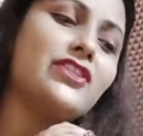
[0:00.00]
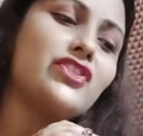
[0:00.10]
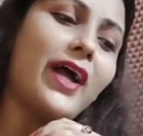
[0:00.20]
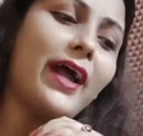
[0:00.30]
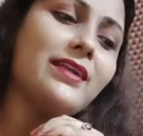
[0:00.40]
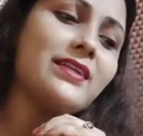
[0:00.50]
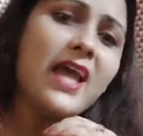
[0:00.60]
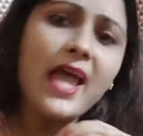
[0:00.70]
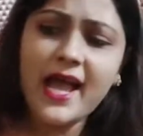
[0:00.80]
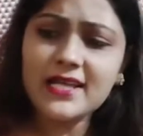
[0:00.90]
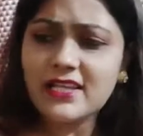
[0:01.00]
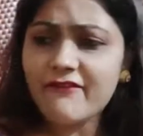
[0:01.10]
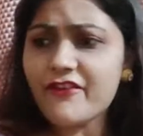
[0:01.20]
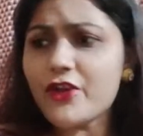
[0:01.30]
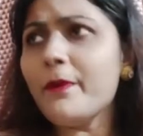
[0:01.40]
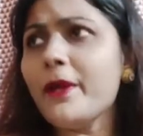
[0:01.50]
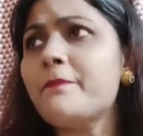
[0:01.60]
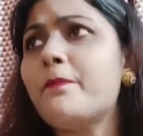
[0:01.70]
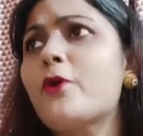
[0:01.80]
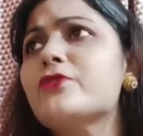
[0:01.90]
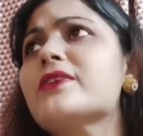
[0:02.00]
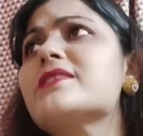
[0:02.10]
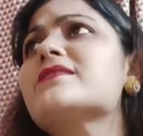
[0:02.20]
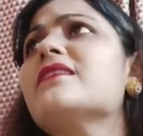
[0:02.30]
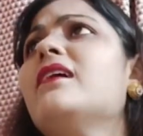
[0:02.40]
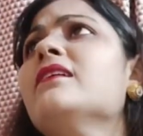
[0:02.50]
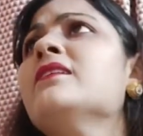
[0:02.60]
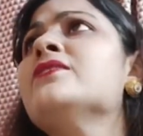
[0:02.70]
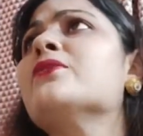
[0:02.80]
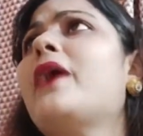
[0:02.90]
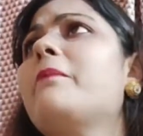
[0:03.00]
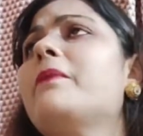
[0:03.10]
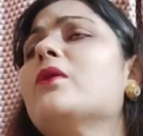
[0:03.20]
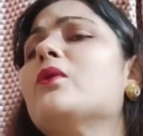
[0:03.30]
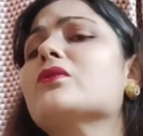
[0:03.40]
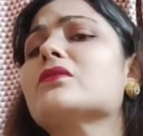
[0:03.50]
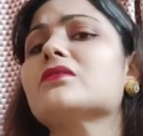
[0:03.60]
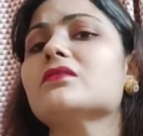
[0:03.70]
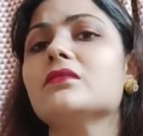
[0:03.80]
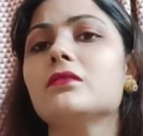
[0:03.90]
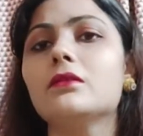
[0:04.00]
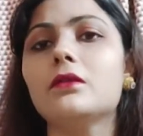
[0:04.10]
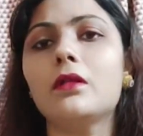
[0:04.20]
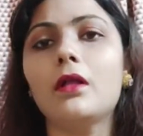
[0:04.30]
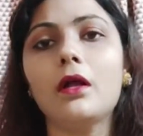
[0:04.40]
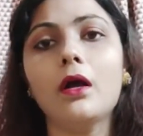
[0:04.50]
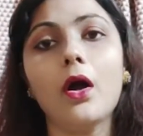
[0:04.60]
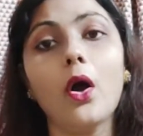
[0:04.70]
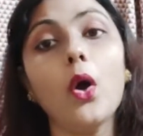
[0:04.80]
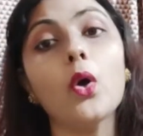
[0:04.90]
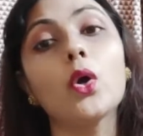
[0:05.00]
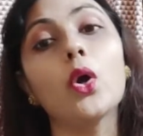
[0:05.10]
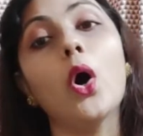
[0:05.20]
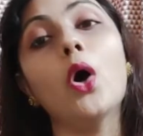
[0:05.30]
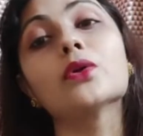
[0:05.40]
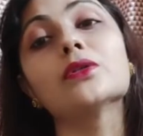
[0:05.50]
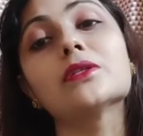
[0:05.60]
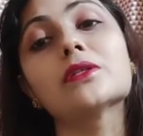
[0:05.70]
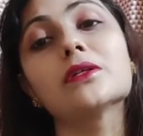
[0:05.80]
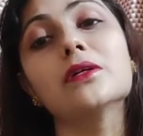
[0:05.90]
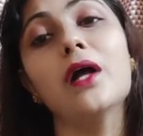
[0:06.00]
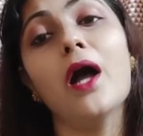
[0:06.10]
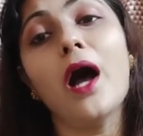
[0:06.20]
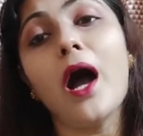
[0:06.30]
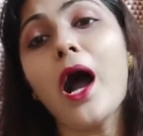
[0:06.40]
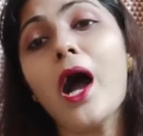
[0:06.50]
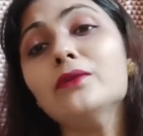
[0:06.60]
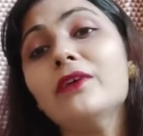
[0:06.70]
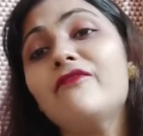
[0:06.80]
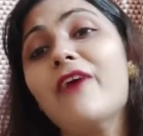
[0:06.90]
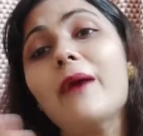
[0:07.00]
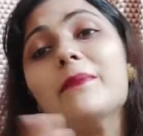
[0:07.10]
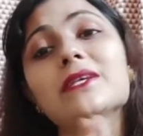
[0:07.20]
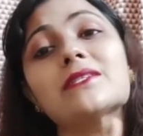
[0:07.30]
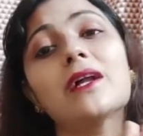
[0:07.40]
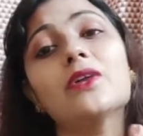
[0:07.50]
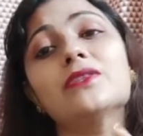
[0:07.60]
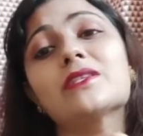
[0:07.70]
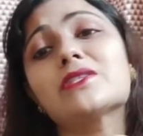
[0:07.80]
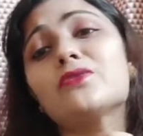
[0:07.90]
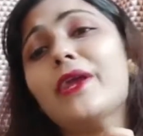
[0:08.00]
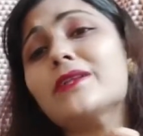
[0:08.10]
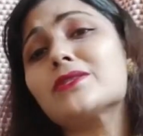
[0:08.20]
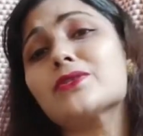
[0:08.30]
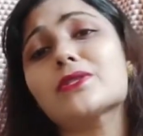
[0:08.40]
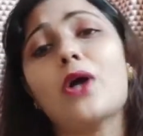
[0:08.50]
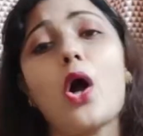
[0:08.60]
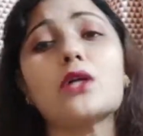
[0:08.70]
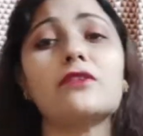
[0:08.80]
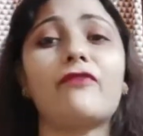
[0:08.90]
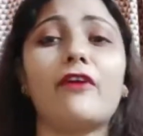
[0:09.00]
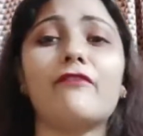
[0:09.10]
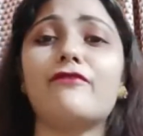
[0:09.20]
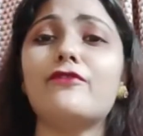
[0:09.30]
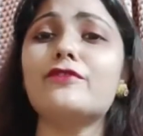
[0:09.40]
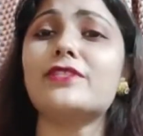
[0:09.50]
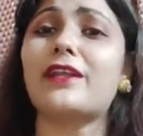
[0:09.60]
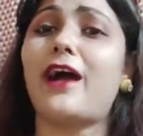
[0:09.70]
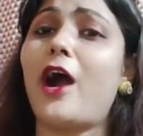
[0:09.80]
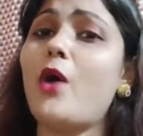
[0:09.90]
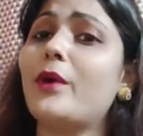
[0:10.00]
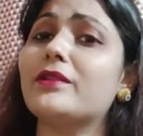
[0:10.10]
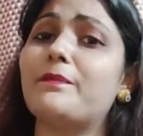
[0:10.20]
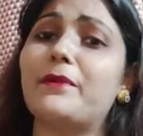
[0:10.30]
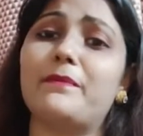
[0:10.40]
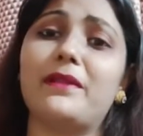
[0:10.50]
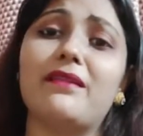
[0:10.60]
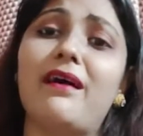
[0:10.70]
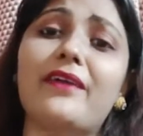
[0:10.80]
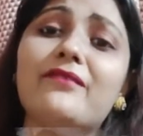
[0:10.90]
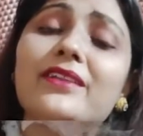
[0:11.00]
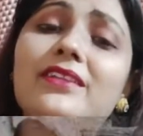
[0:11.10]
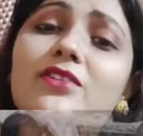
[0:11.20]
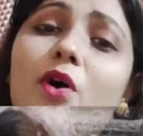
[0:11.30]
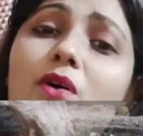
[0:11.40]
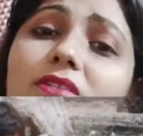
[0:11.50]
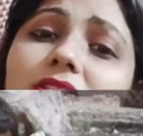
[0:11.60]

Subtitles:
child, as if human portraits turn into Apollo. Oh God, how the families are on the streets to scourge for foods, and how are the people lying with the dogs?